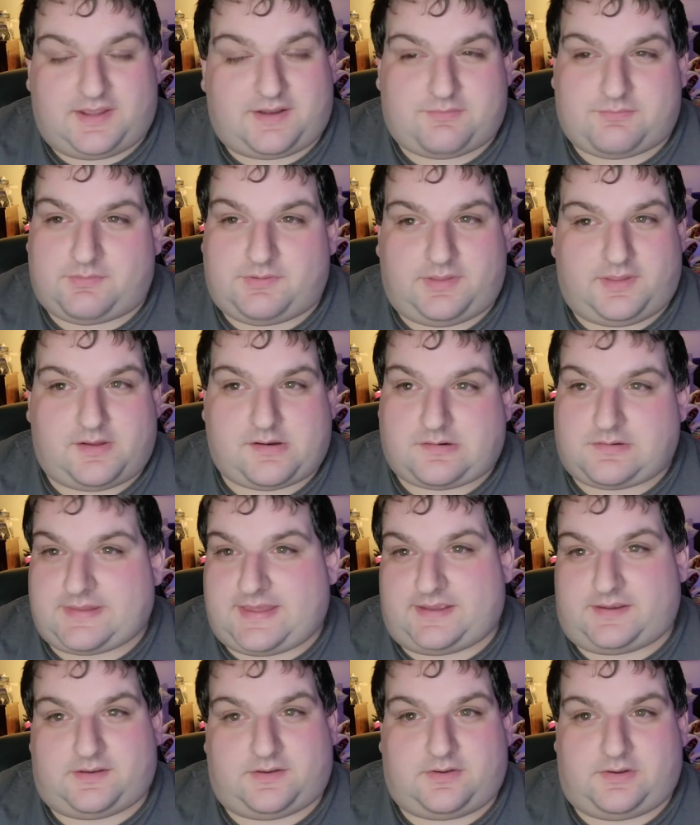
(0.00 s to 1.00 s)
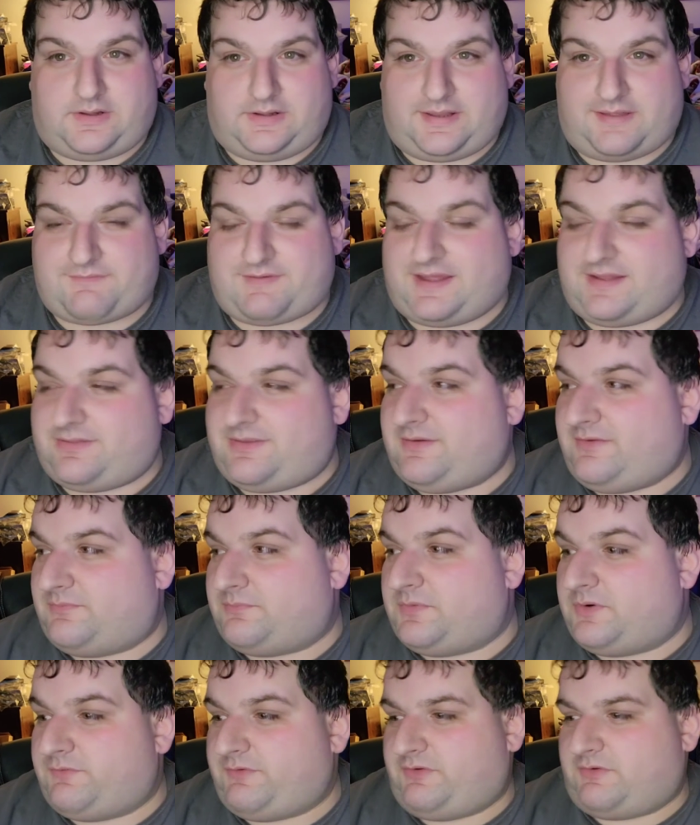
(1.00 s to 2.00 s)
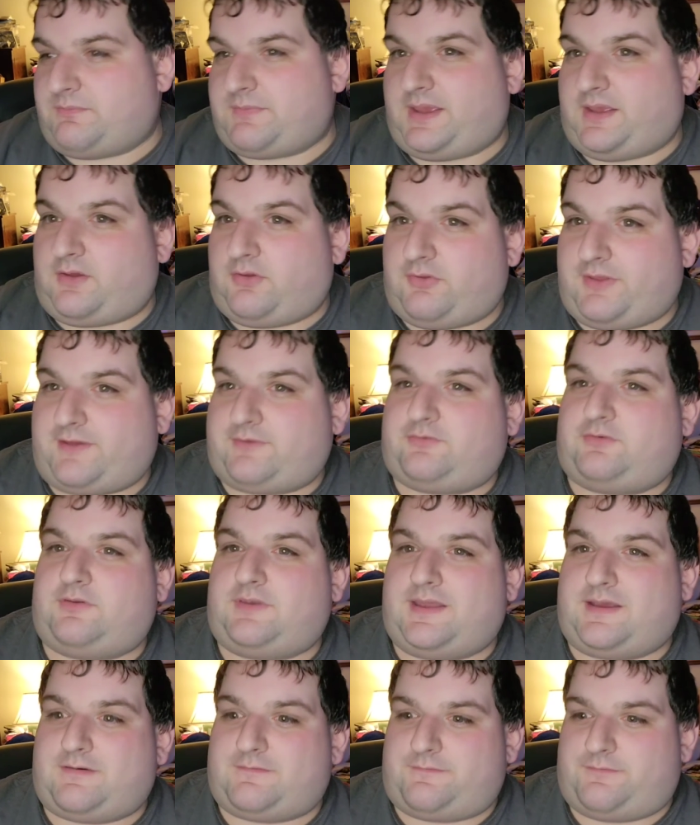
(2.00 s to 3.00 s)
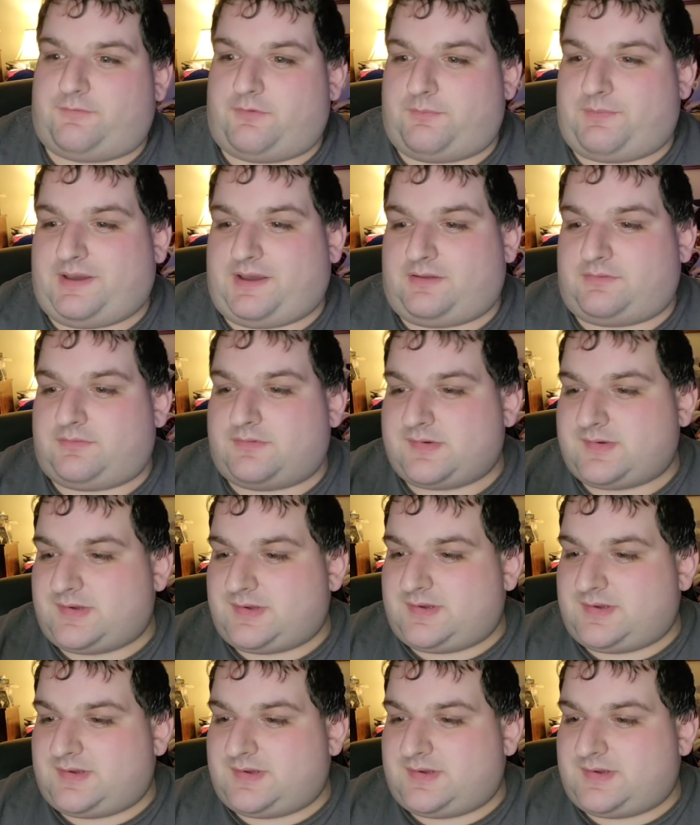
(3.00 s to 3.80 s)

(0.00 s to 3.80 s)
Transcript: are not really all that good. I've had these movies in my collection now for about